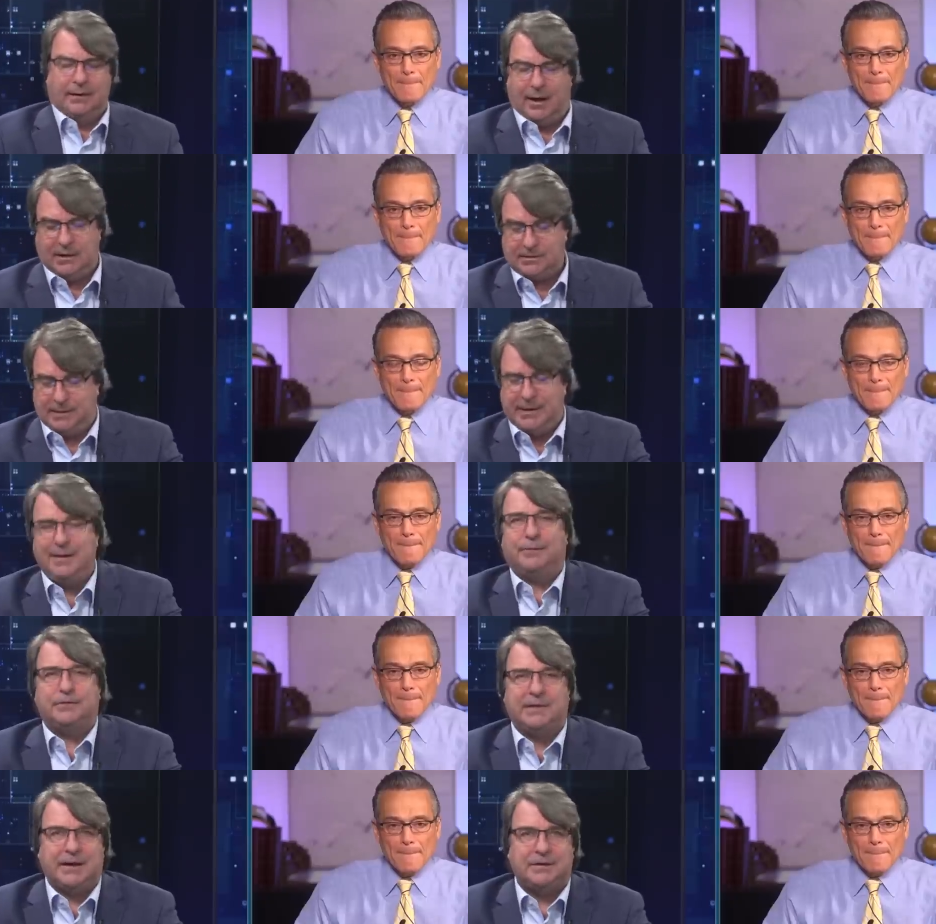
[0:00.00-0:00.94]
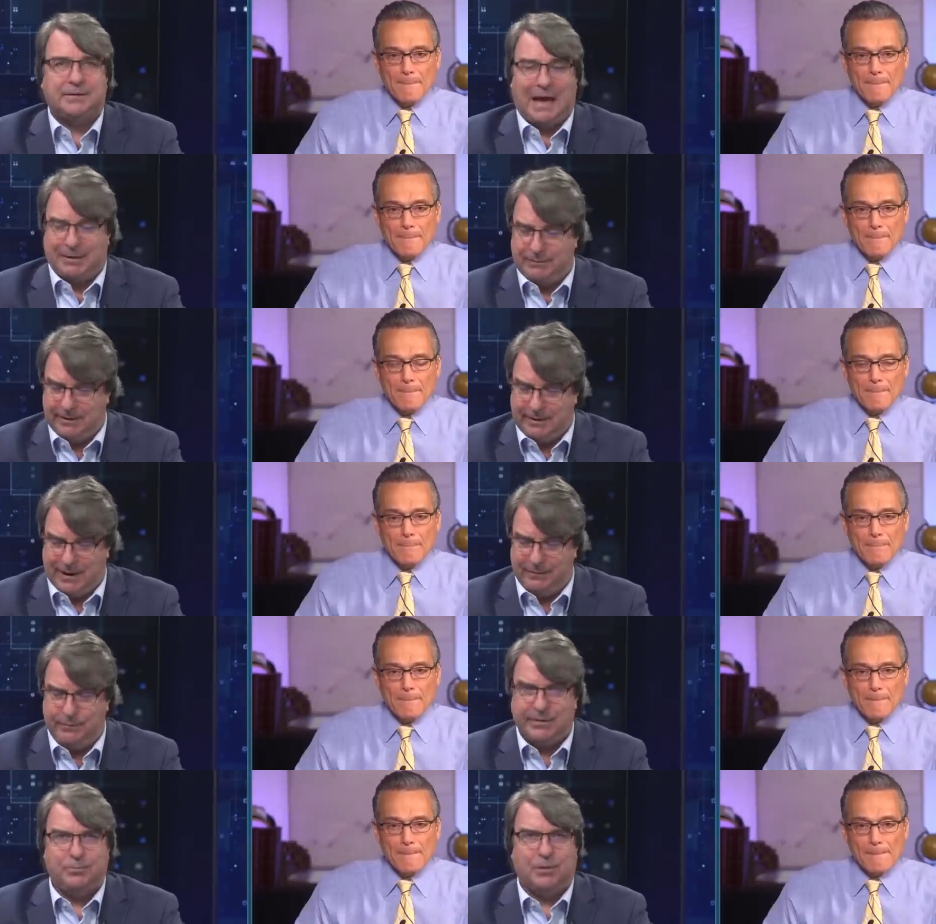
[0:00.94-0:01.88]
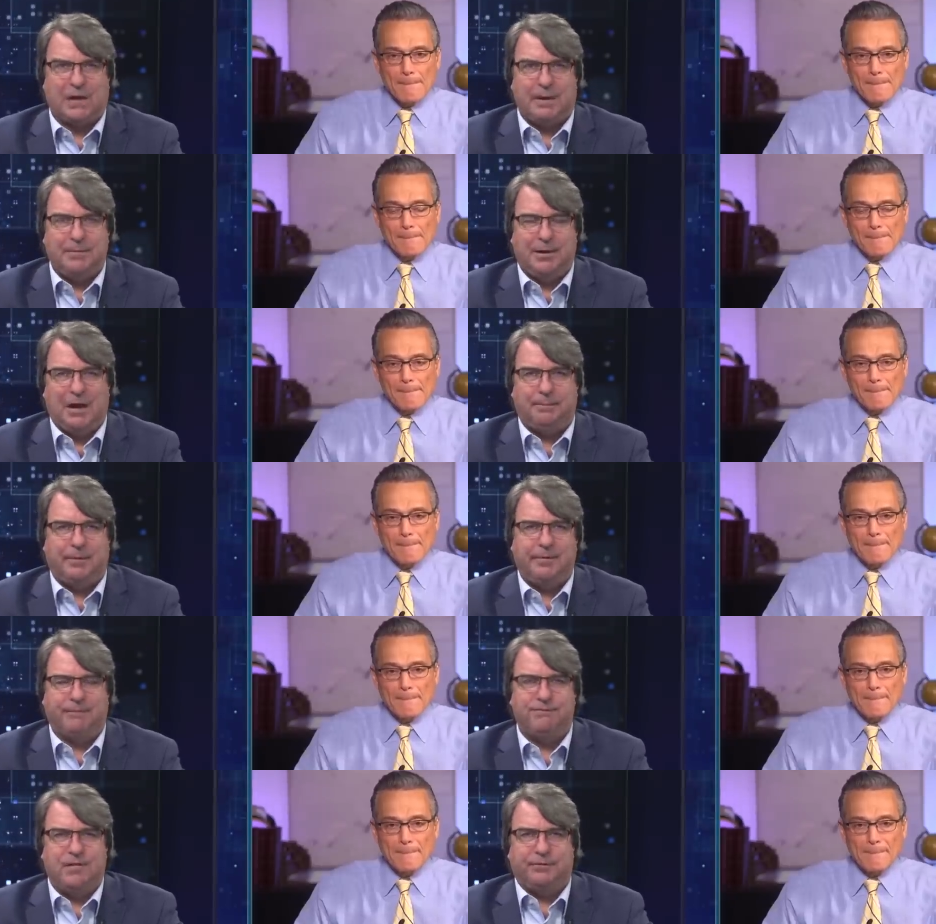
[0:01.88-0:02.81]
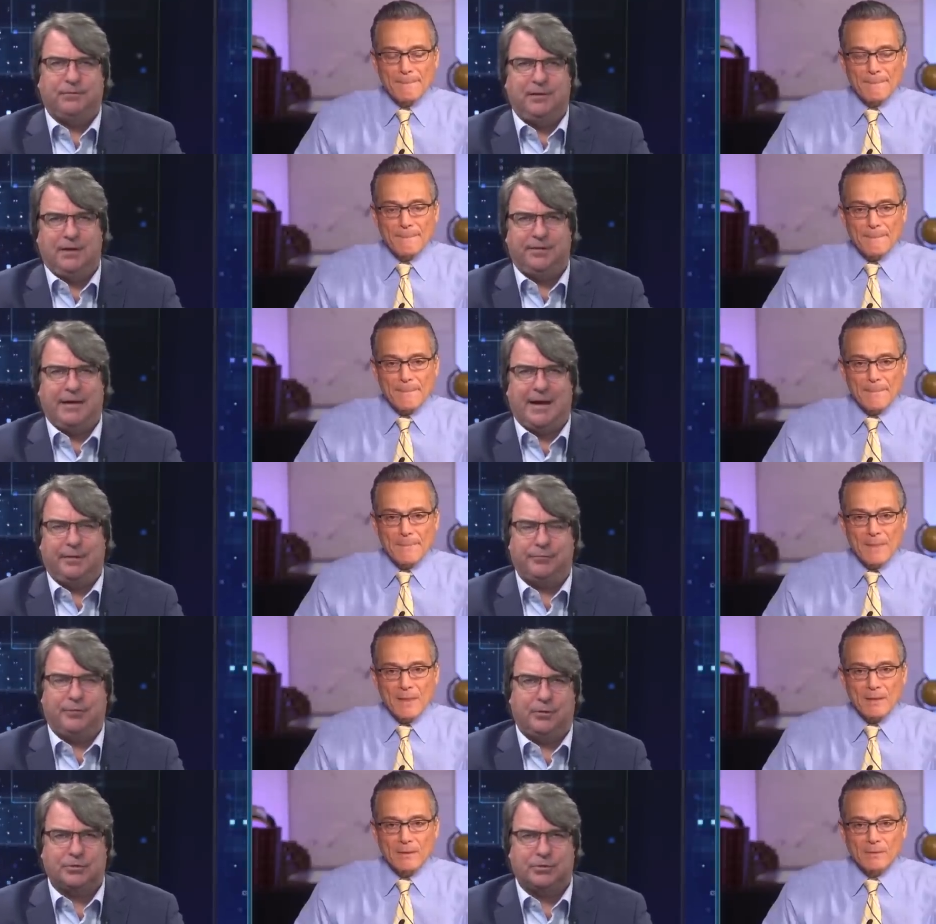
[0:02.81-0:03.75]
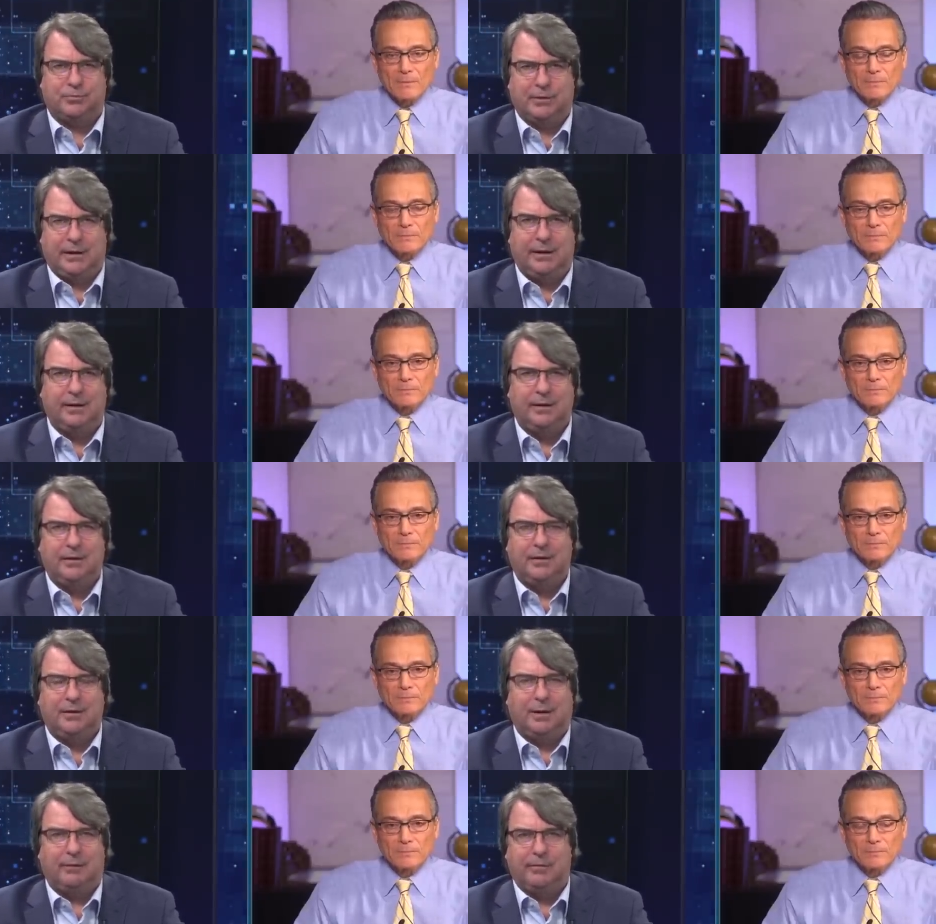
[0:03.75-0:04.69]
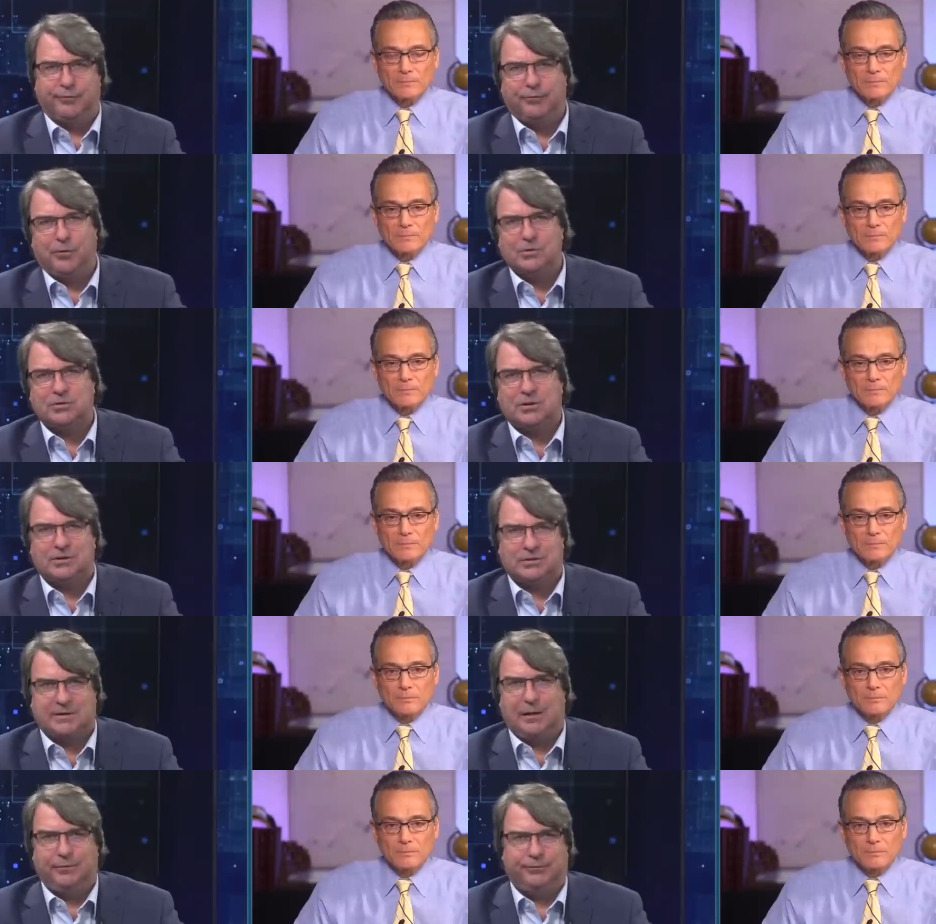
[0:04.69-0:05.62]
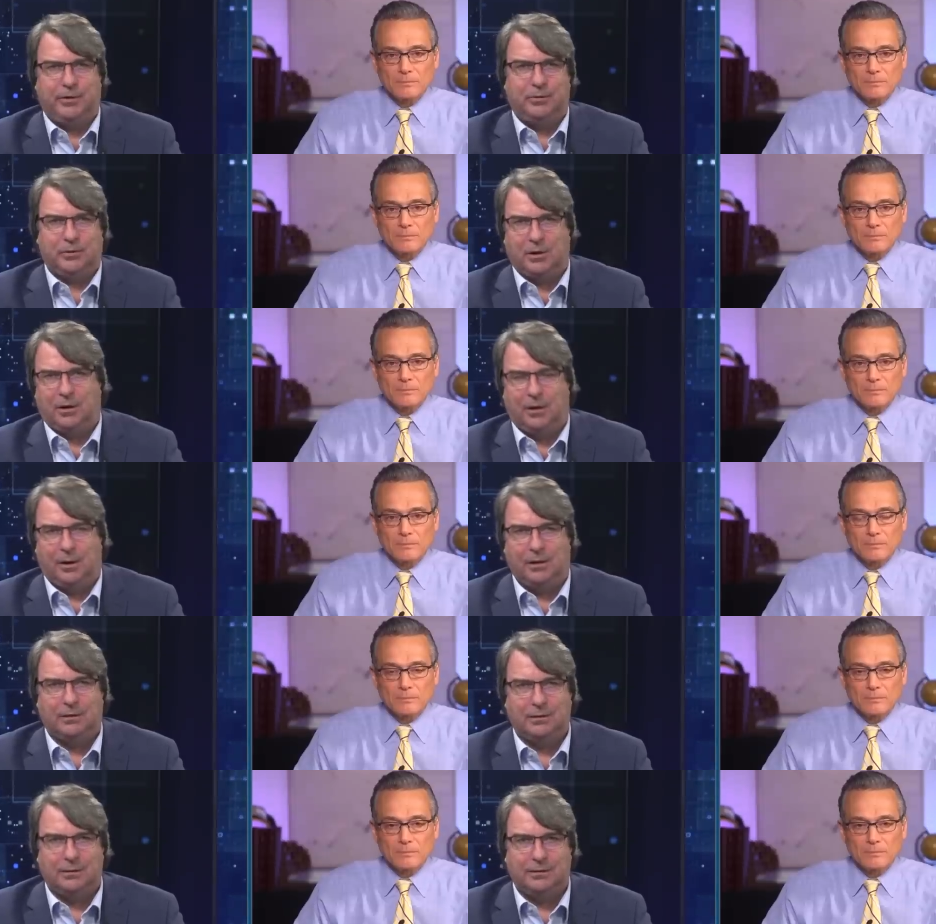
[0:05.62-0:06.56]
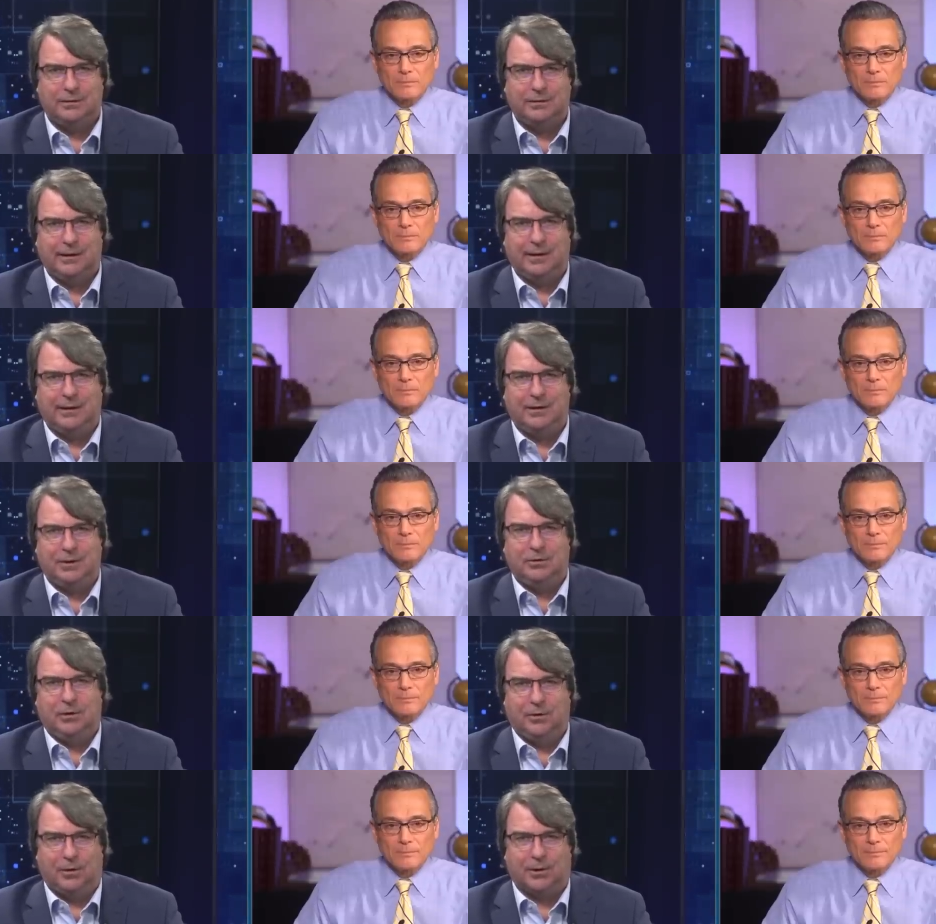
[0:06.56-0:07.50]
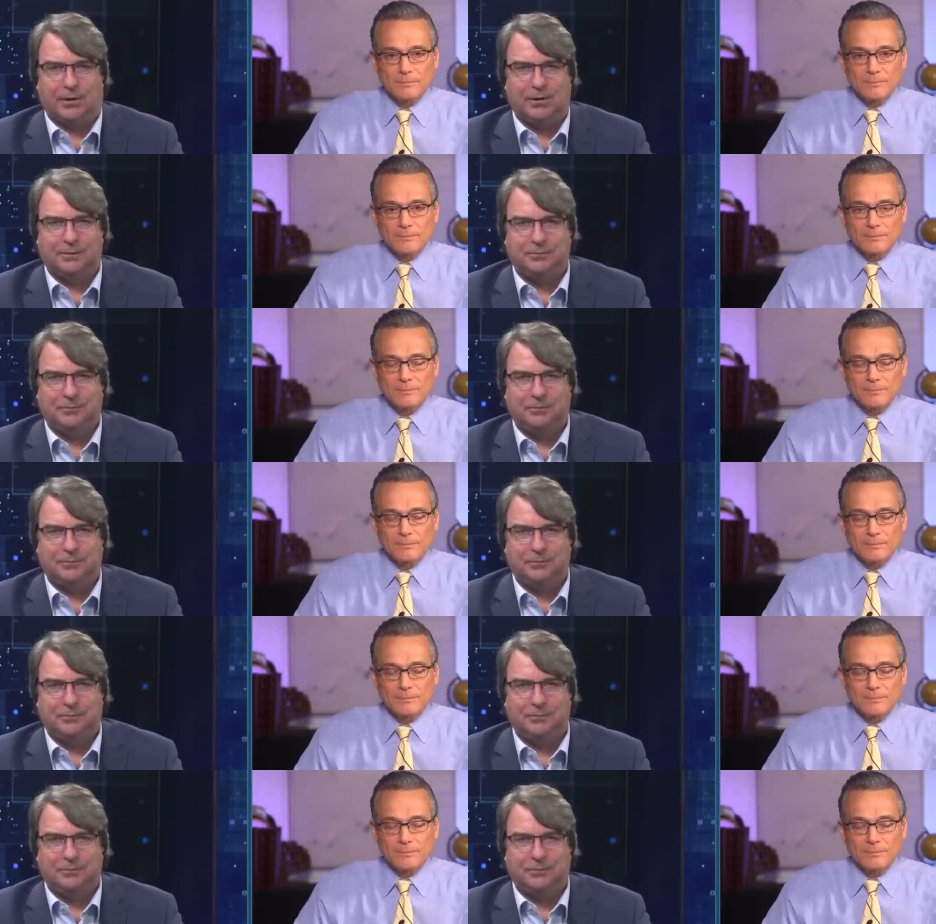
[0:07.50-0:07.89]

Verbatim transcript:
Speaker 1: Uh, speaking of tech savvy, Dave, this we're coming up on the 50th anniversary of the first cell phone call in New York.